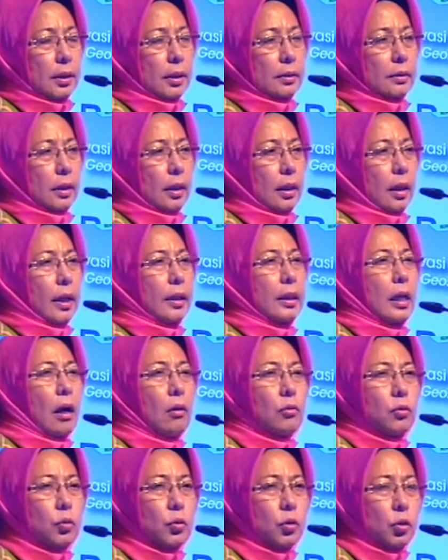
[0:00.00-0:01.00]
data, and
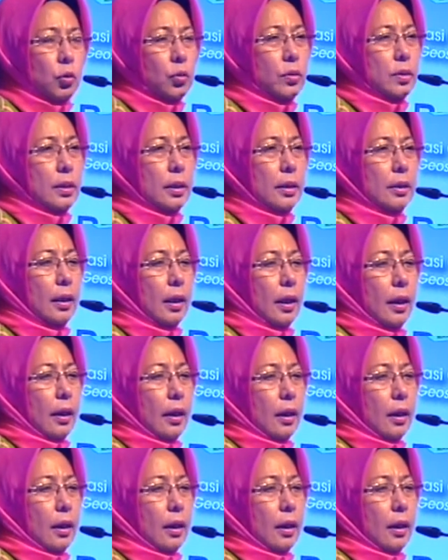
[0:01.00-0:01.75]
how to use it,